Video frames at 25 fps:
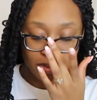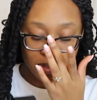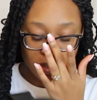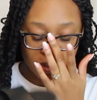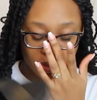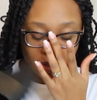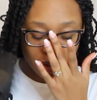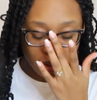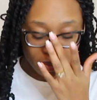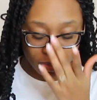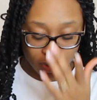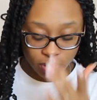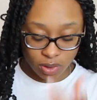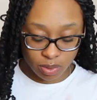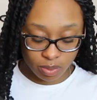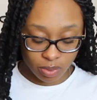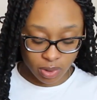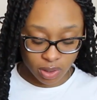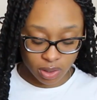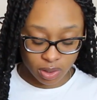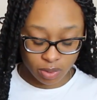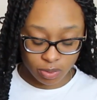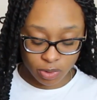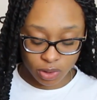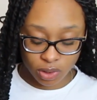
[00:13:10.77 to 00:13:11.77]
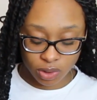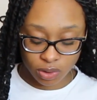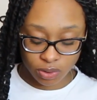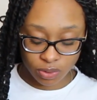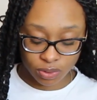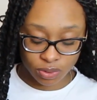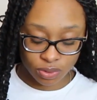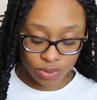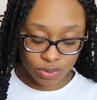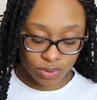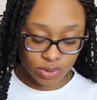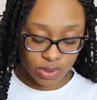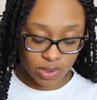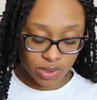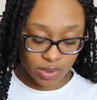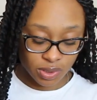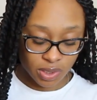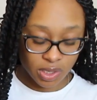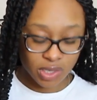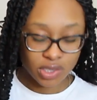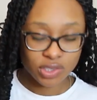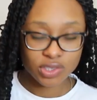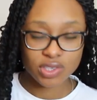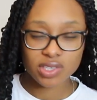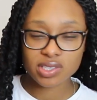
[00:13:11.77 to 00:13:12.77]
so I'm going to bring them on a cruise
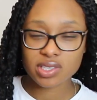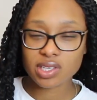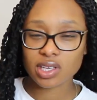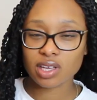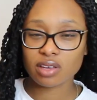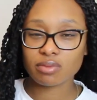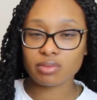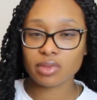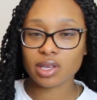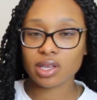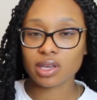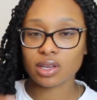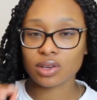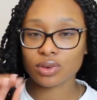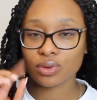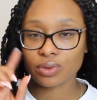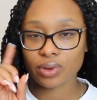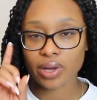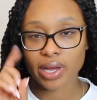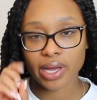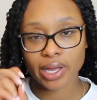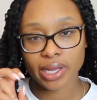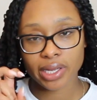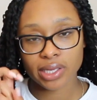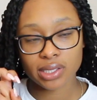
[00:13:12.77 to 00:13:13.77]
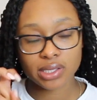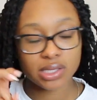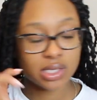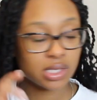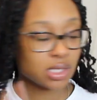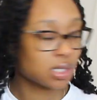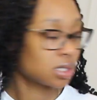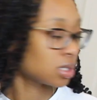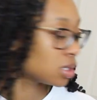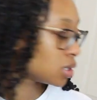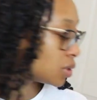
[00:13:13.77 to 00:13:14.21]
just to give me a little height.